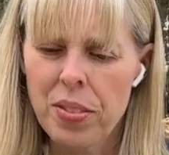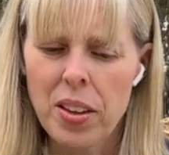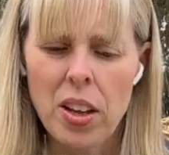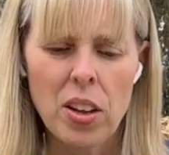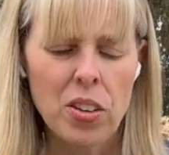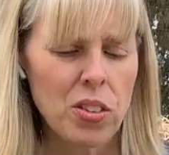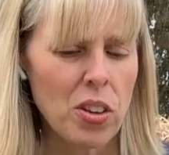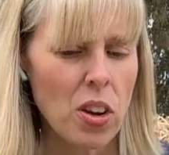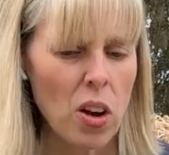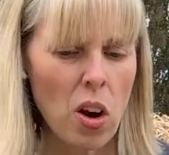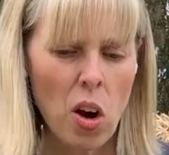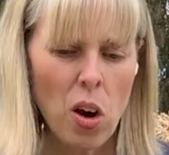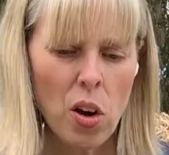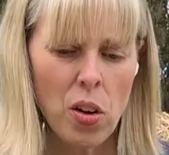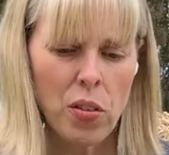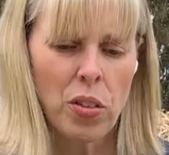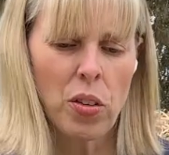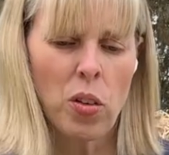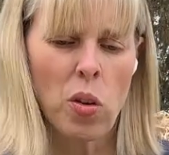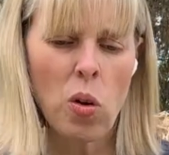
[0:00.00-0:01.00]
So
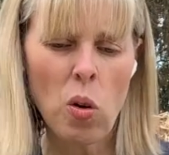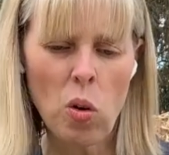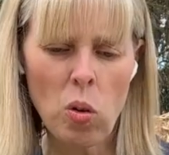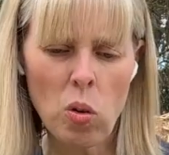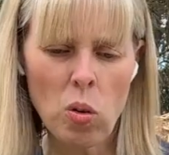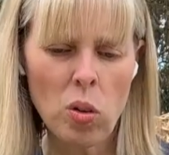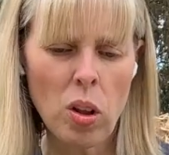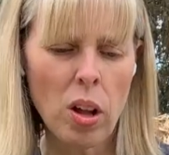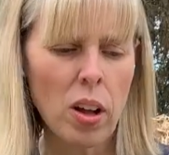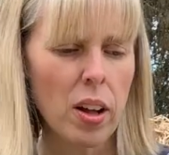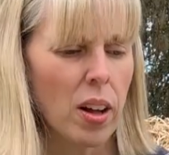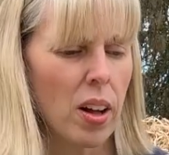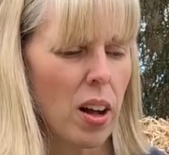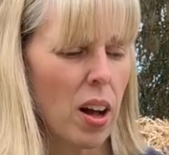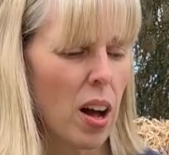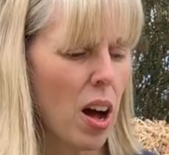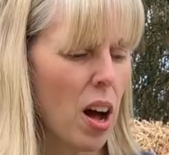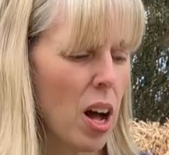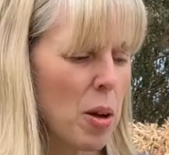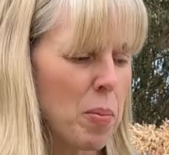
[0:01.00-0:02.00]
overall,
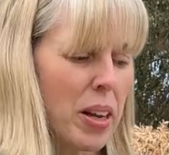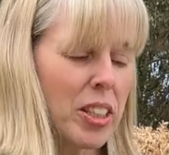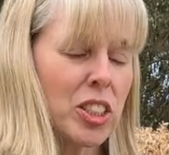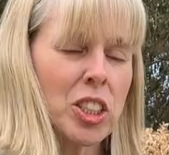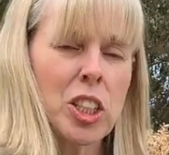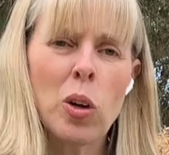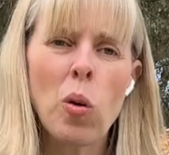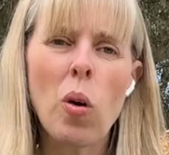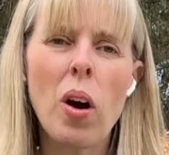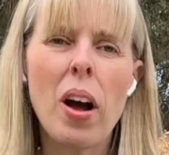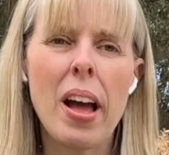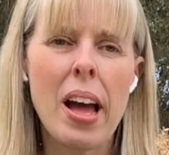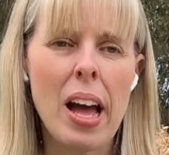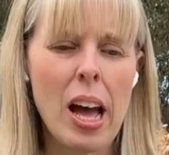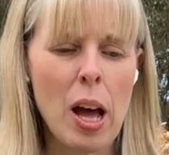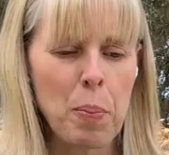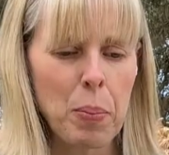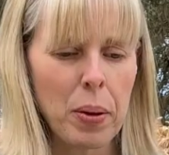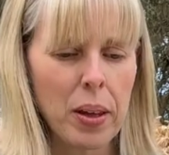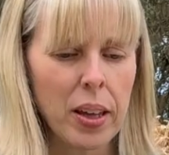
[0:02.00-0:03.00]
I'm actually quite
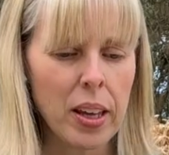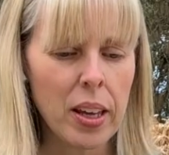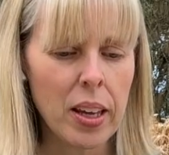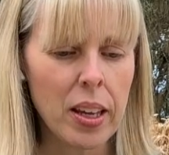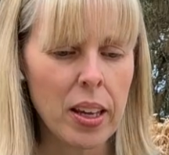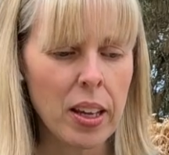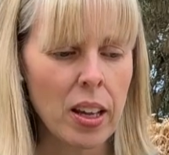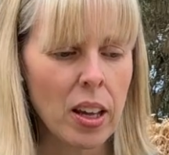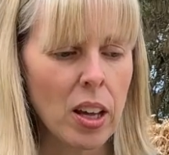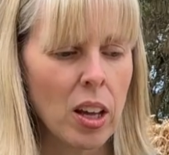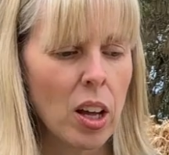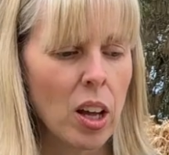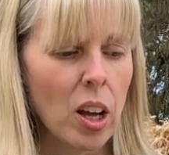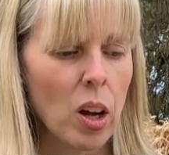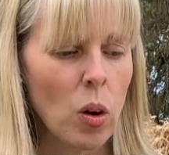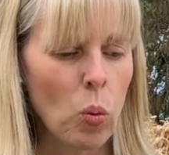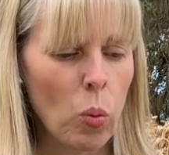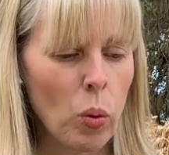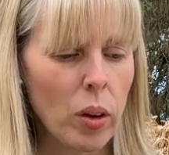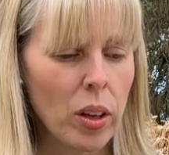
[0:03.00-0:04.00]
happy
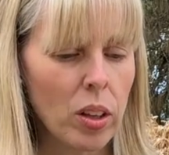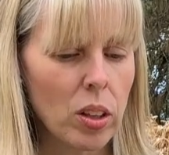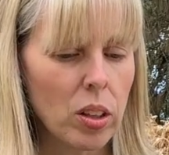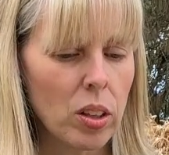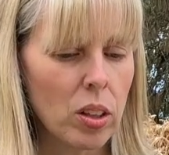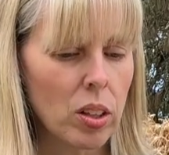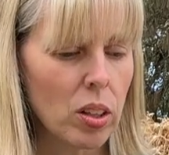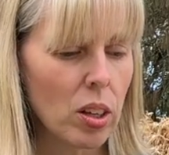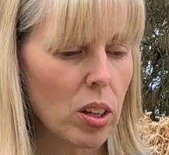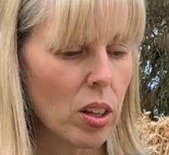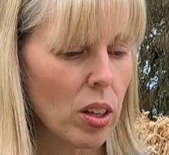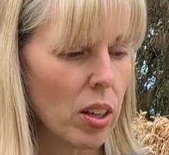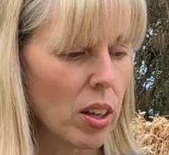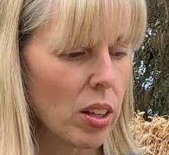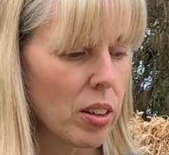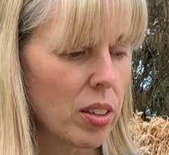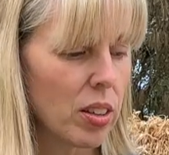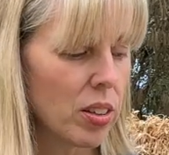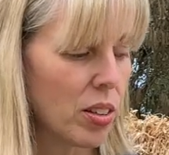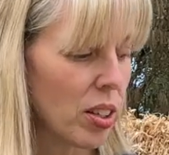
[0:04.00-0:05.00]
with
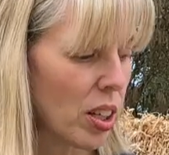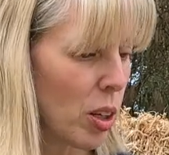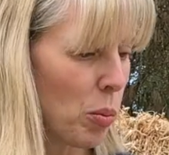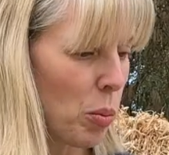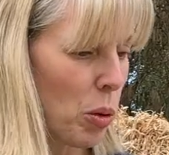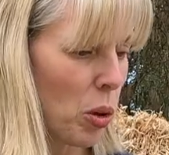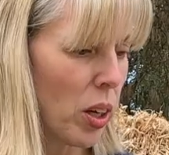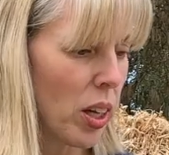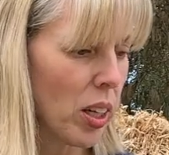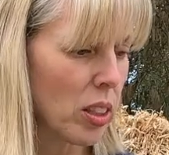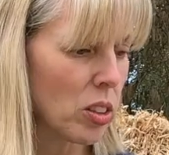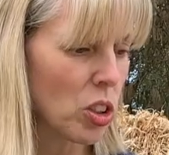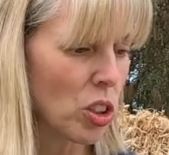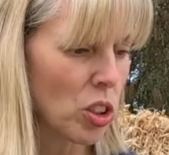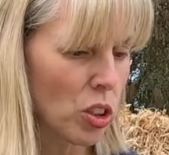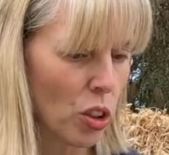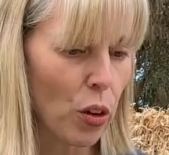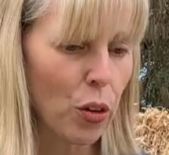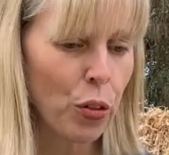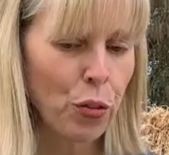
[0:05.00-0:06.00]
the Temu kit
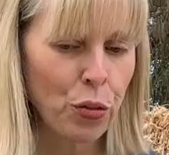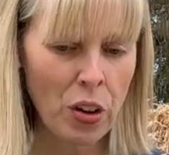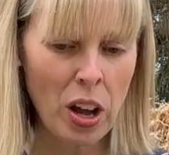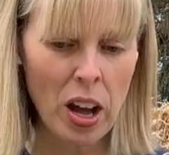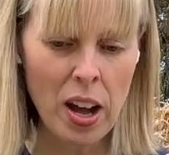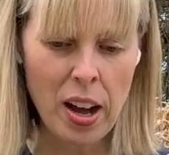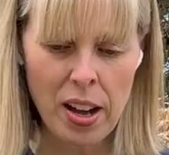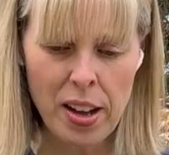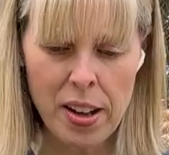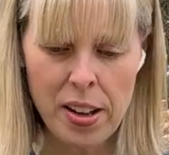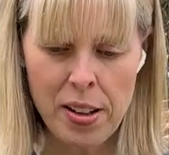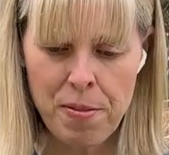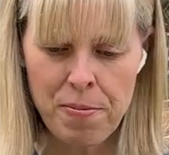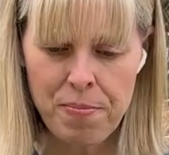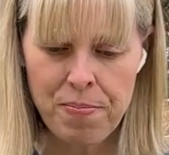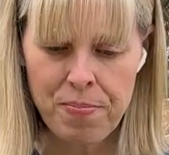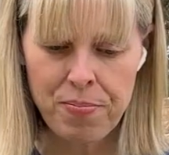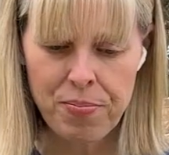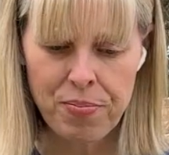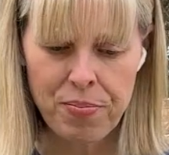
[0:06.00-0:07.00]
so far.
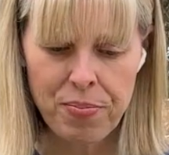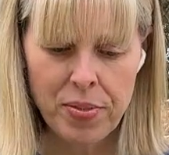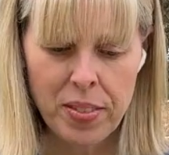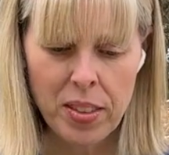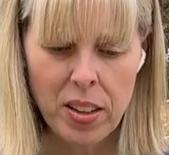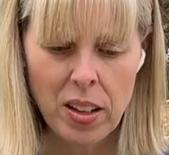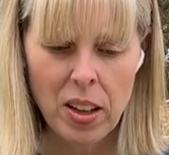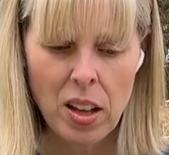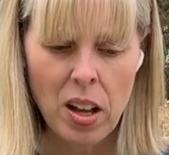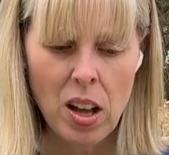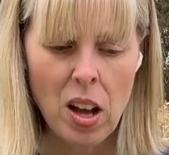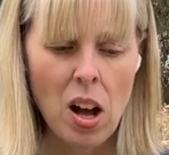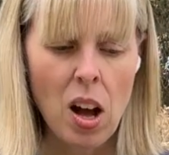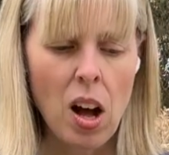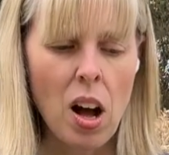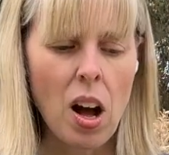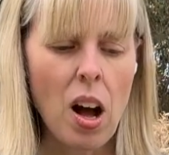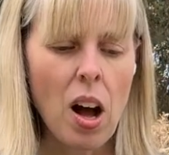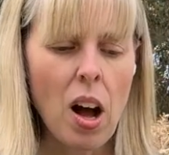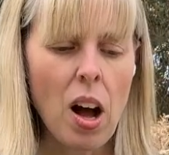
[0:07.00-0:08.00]

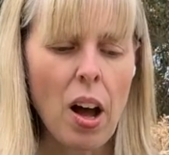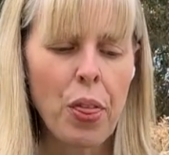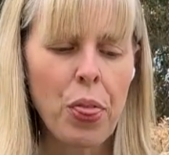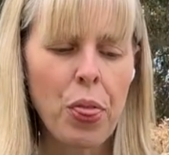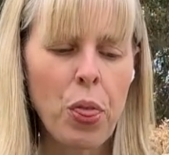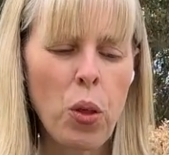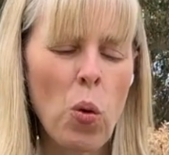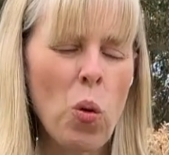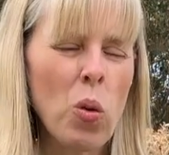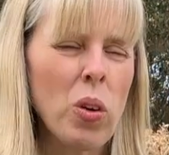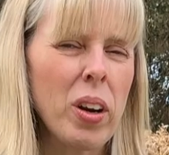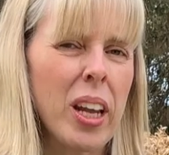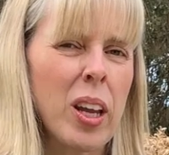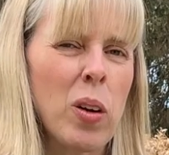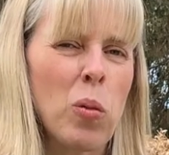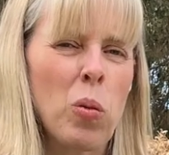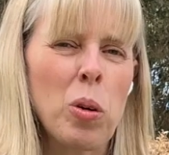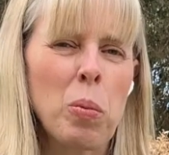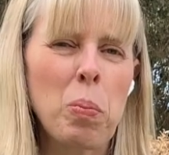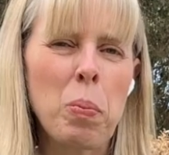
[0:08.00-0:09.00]
I thought
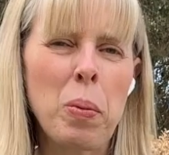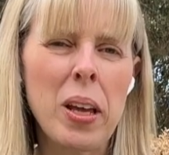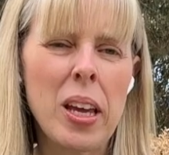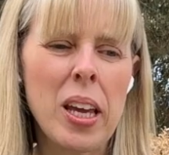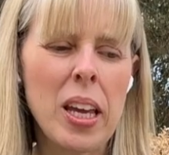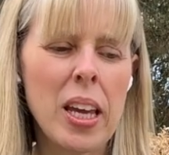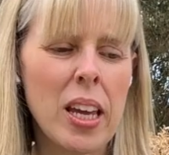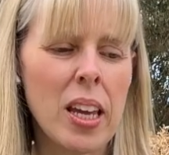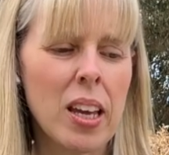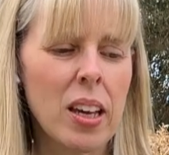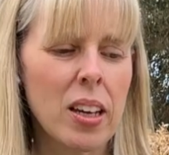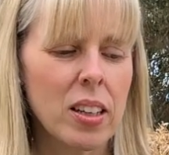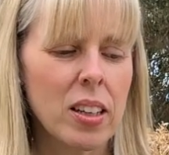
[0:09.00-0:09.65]
it would be,